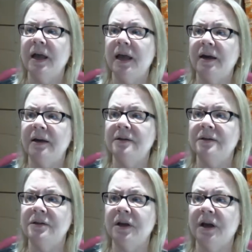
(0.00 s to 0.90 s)

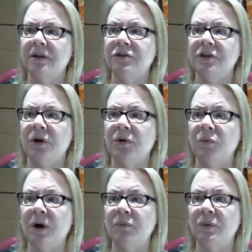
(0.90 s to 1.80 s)
And so
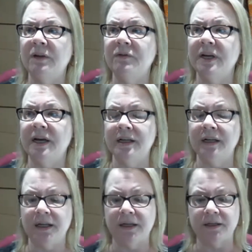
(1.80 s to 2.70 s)
what we've done
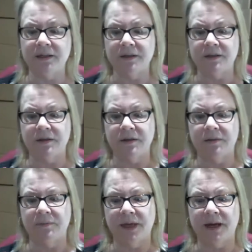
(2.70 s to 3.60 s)
is,
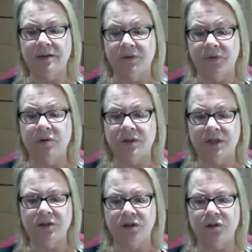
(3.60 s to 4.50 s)
because of those
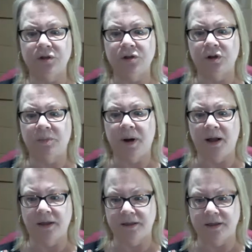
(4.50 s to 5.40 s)
institutional
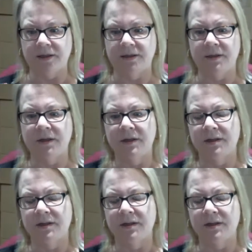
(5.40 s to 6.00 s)
politics,